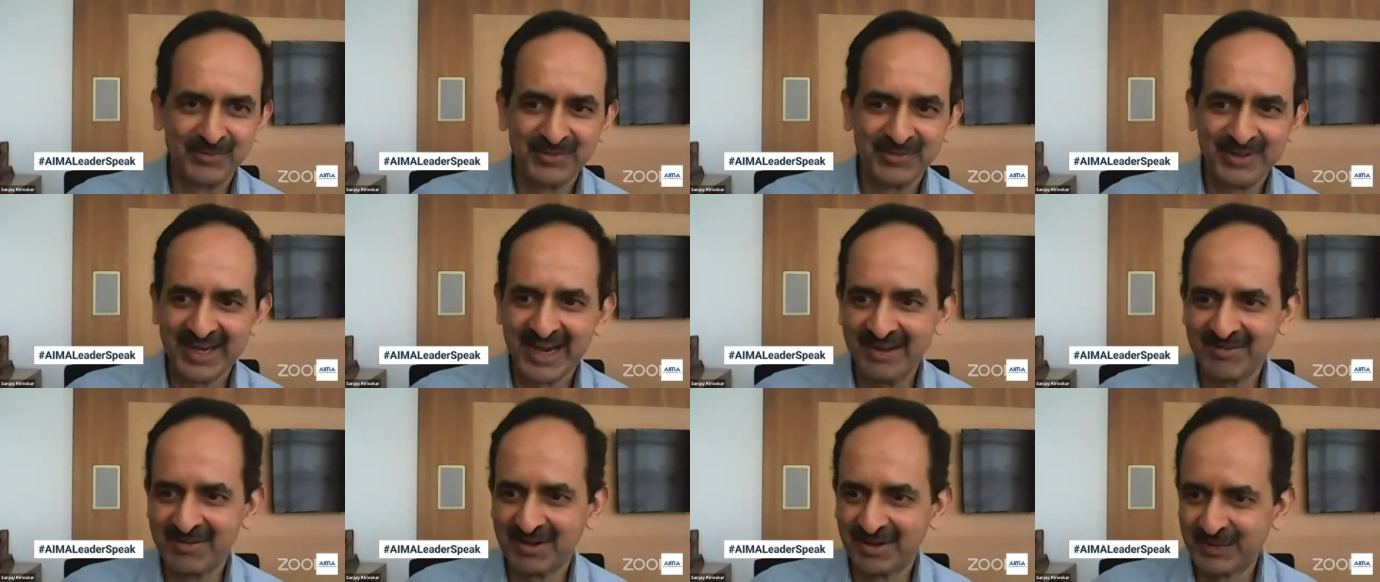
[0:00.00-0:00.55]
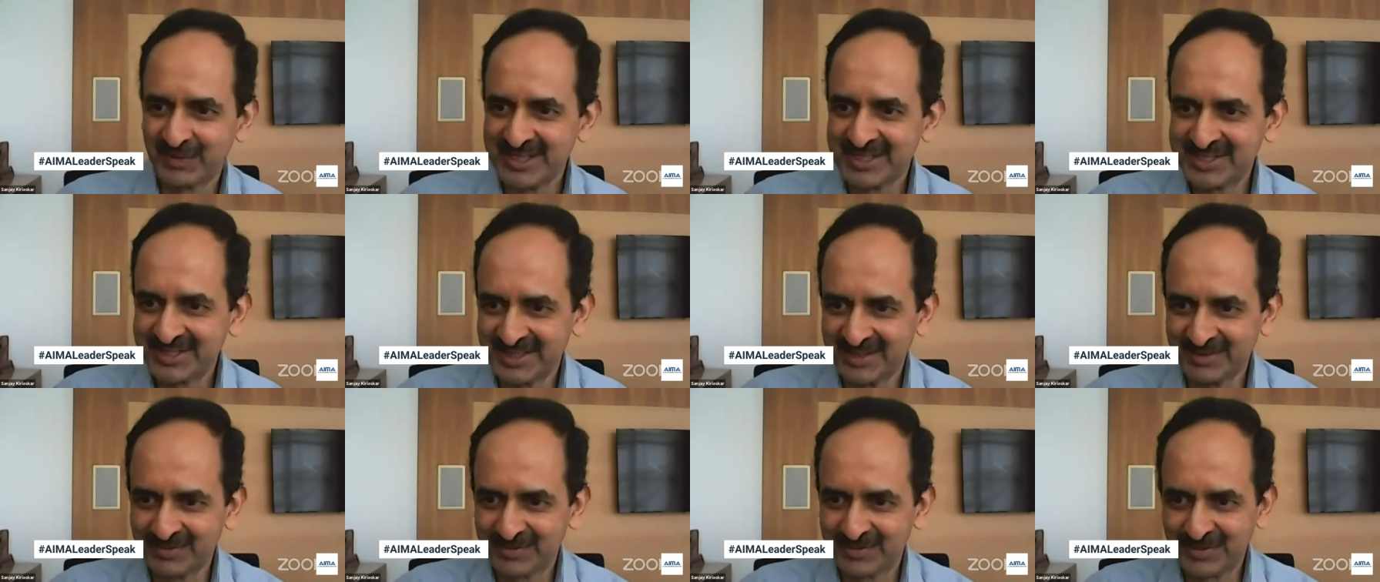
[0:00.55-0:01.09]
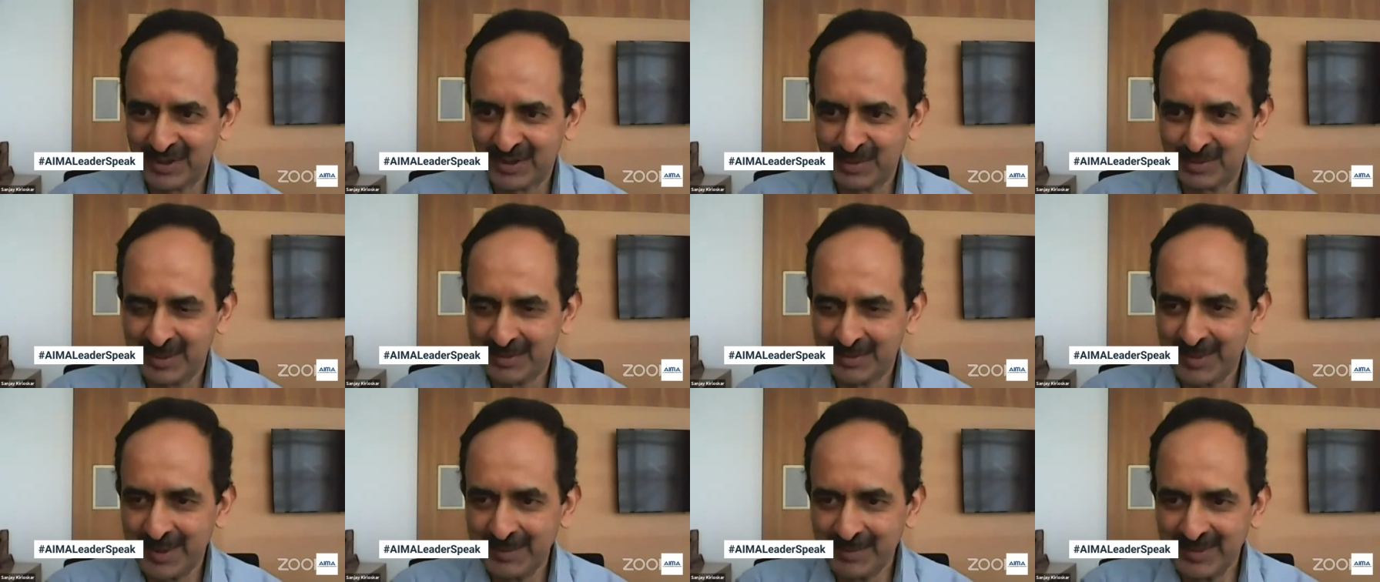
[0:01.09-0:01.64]
We have a question from
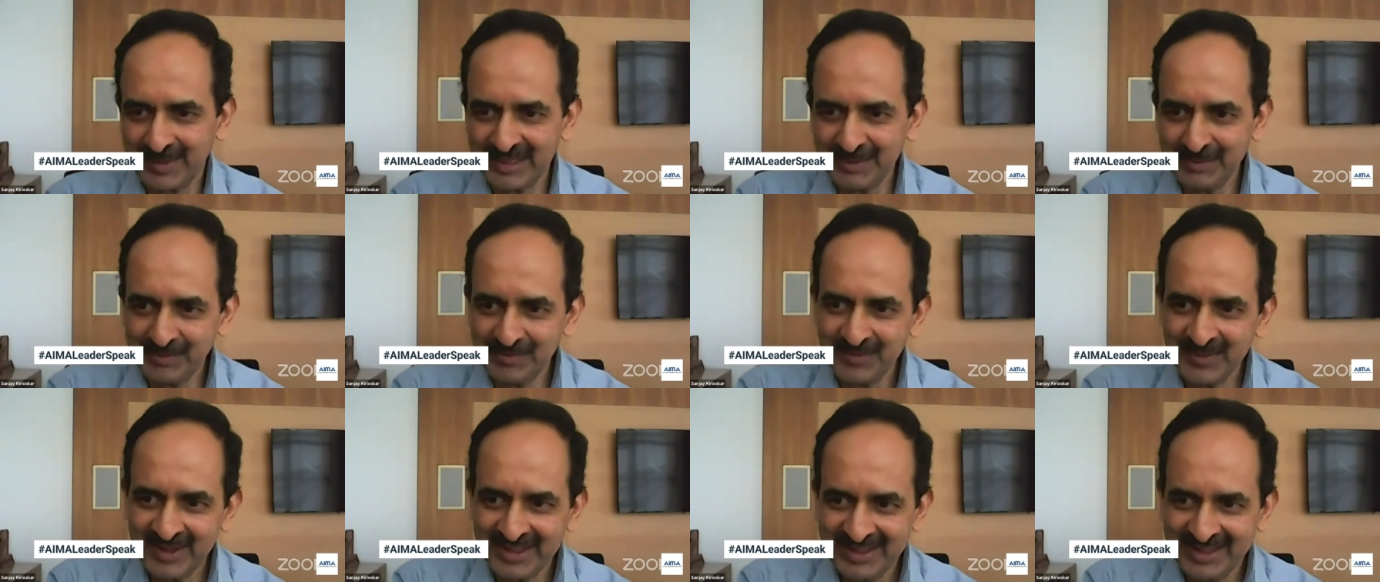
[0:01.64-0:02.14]
a member.